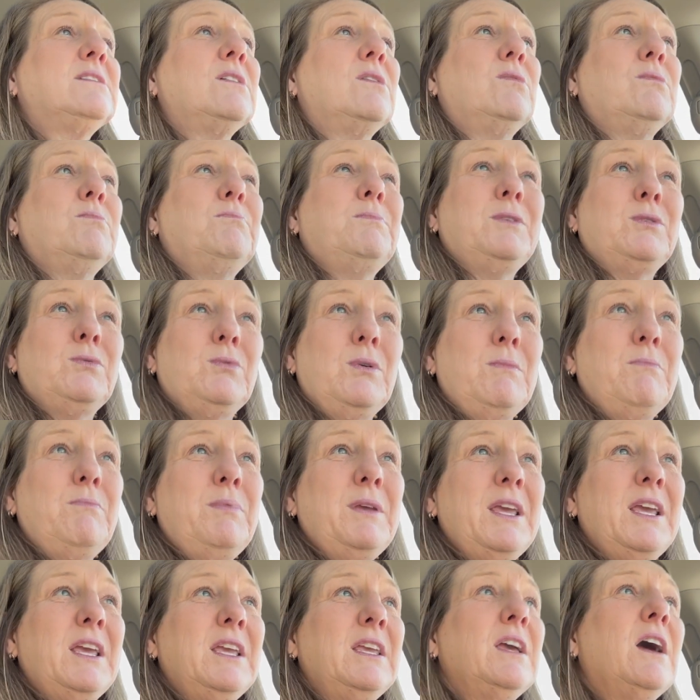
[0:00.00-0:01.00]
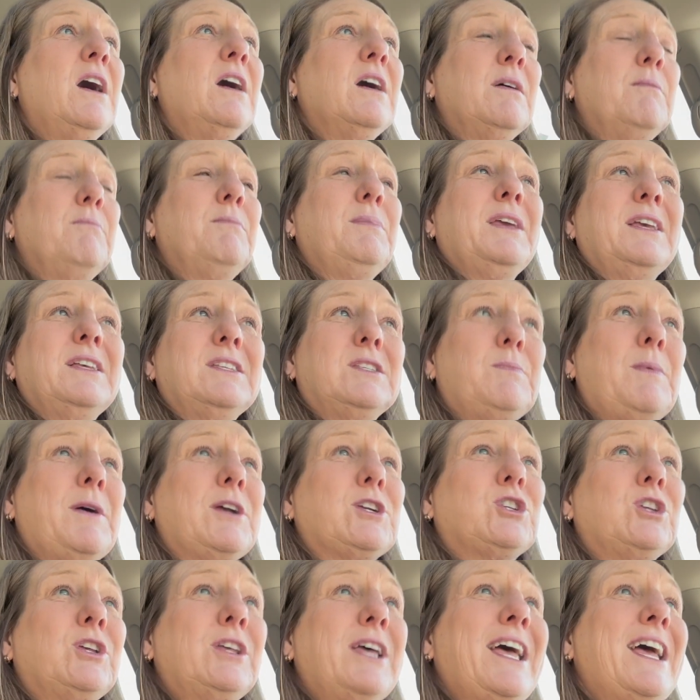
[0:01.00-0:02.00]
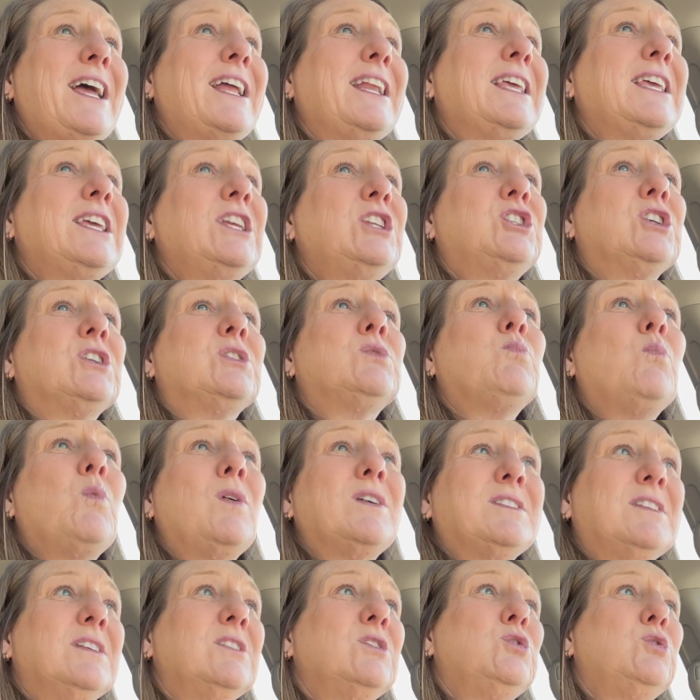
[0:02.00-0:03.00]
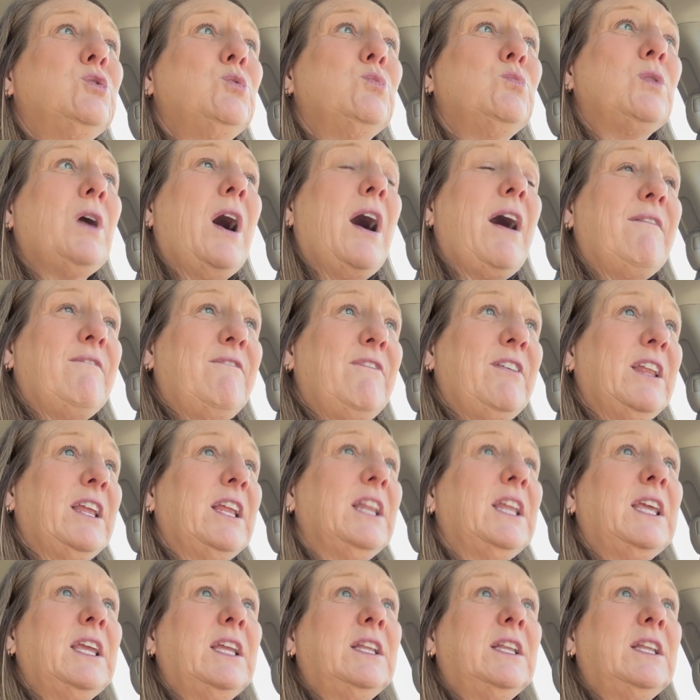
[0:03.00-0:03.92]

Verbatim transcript: So between being young and being special ed, he just wasn't too confident.